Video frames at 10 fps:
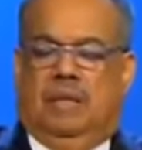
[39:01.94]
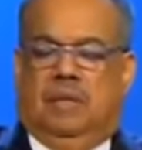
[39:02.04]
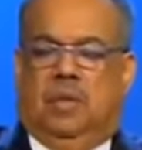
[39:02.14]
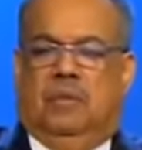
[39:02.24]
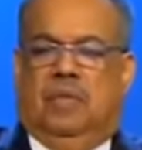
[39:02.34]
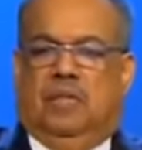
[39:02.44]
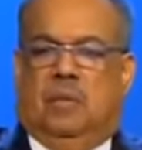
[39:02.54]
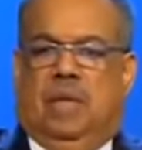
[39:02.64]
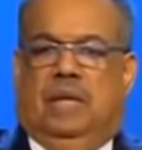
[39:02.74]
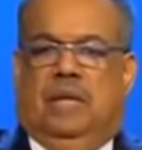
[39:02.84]
So
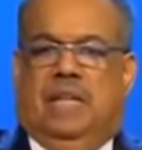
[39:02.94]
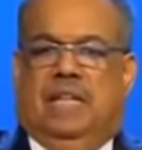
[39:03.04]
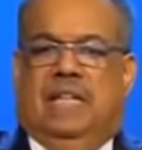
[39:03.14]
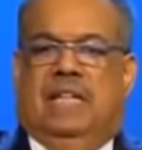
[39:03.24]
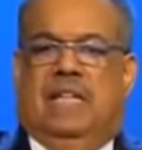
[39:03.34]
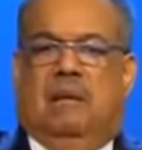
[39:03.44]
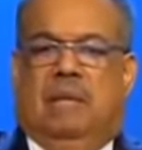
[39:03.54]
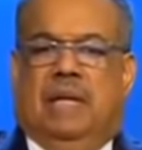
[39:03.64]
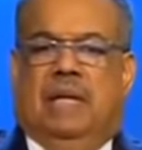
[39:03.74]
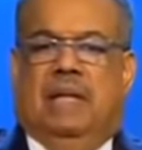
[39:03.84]
eventually they did
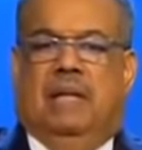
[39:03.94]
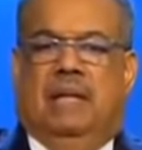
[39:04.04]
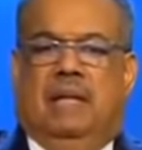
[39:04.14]
come in.